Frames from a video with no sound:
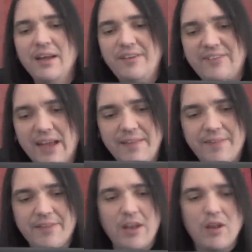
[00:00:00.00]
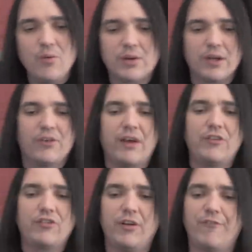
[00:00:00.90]
said that the new
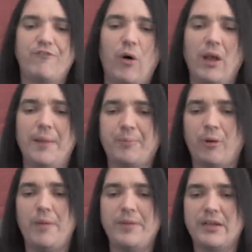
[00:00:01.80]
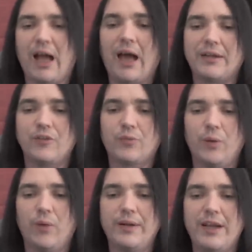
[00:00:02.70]
Congressional Full Employment Caucus
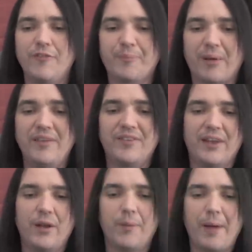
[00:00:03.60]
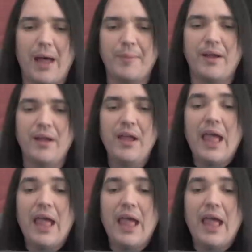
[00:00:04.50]
will give President Obama